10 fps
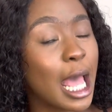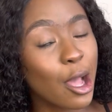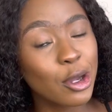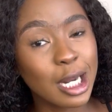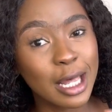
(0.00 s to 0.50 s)
I
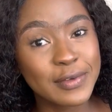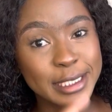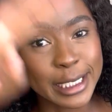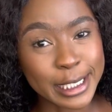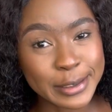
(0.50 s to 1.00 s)
got a
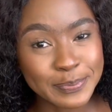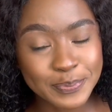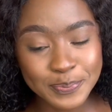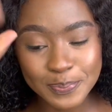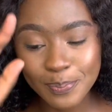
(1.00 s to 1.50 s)
level 3
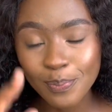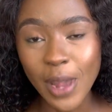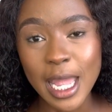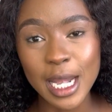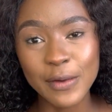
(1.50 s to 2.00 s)

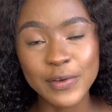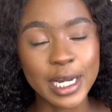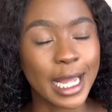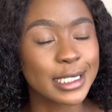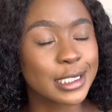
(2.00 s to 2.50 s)
in
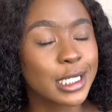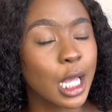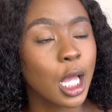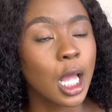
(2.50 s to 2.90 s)
Africans.